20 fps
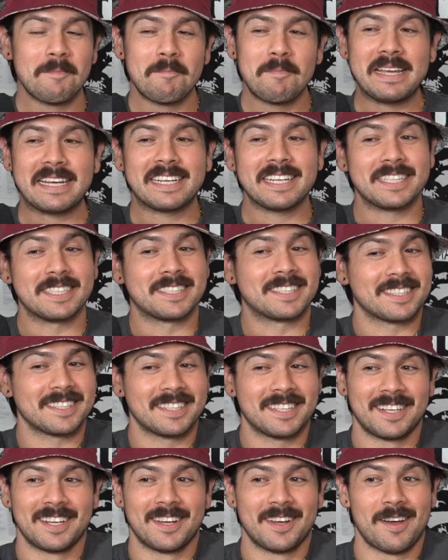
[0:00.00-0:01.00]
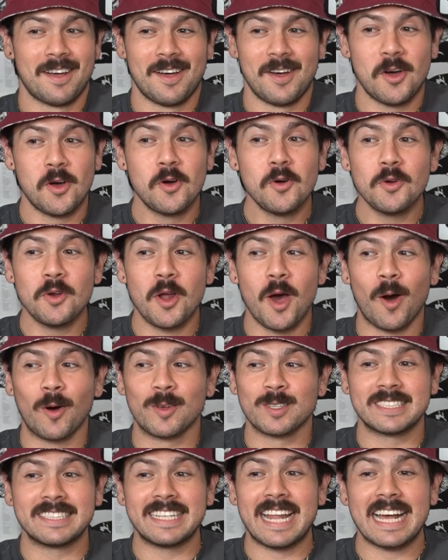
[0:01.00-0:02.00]
Because who
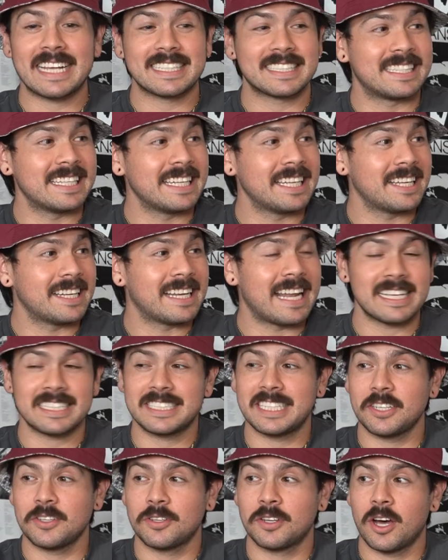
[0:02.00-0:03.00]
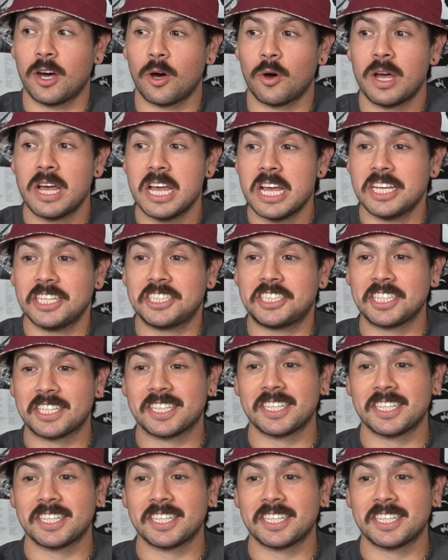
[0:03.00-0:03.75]
knows? Next thing you know, she